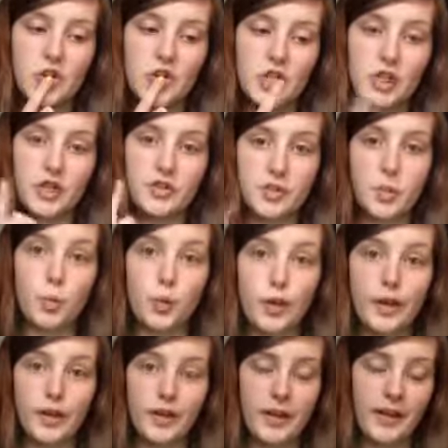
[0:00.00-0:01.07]
just
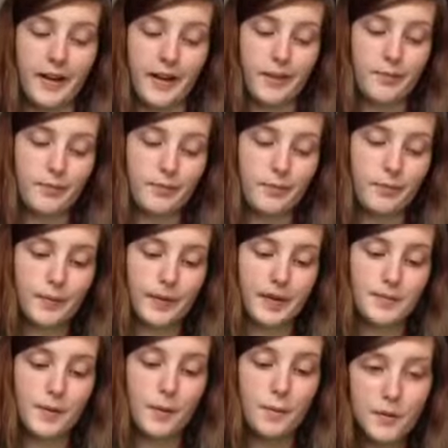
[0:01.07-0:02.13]
1 here
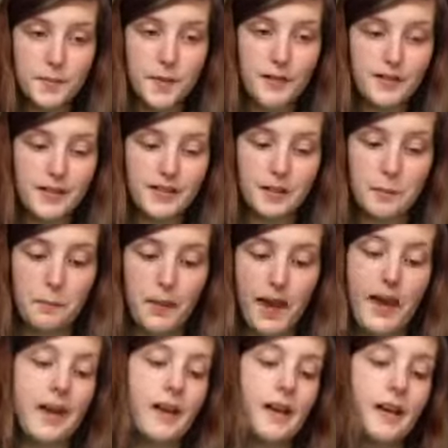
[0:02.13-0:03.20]
because my mum's birthday is in
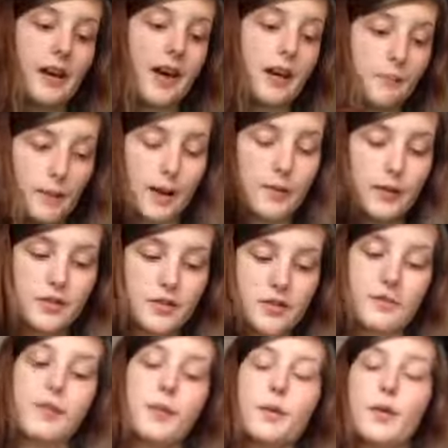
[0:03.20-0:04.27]
May and my birthday is
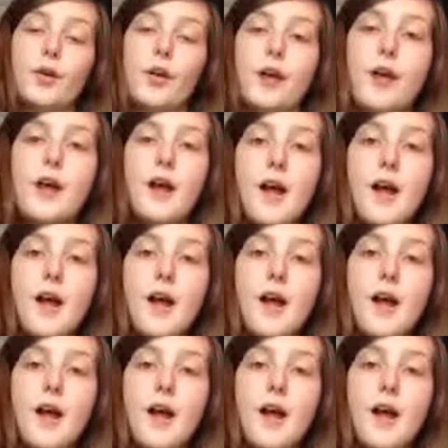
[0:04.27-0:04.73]
in February,